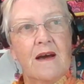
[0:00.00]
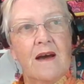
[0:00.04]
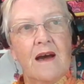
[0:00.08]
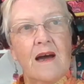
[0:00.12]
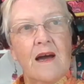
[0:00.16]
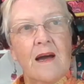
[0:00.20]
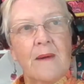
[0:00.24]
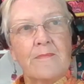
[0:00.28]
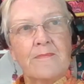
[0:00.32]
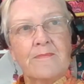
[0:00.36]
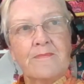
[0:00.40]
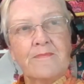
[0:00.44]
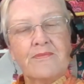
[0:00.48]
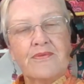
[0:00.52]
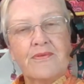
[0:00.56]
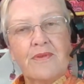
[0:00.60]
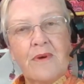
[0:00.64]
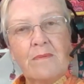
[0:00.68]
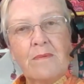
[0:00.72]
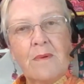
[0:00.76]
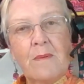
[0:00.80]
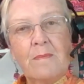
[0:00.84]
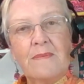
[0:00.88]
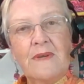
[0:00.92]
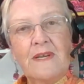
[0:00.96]
I
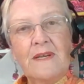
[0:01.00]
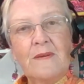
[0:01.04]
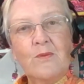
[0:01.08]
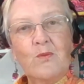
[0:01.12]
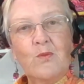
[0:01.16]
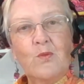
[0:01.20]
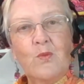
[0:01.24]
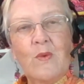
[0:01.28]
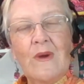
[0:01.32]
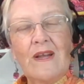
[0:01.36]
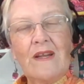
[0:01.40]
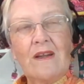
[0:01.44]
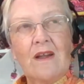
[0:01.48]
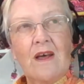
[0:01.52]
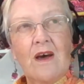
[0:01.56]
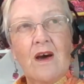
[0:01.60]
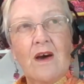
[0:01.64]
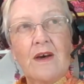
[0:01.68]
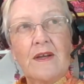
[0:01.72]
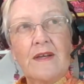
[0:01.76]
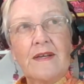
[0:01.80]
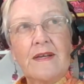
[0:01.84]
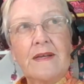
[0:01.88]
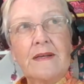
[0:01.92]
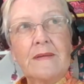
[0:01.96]
probably will
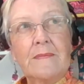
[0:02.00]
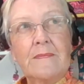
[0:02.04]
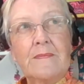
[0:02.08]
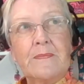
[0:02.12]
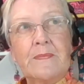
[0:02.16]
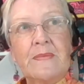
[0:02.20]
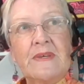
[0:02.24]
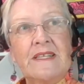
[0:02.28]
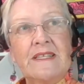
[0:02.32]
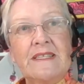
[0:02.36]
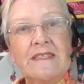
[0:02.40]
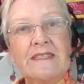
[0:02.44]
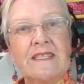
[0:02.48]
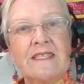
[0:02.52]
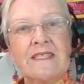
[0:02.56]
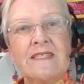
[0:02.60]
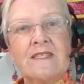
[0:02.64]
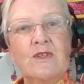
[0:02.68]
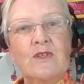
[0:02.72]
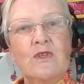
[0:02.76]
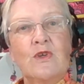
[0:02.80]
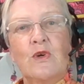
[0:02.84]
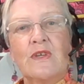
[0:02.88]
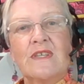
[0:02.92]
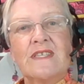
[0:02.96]
iron it, but it
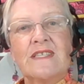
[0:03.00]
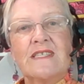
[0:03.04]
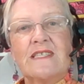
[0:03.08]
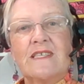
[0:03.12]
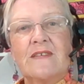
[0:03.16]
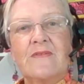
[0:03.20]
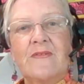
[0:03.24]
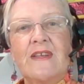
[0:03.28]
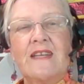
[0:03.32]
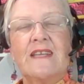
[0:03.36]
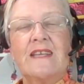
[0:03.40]
doesn't look as if it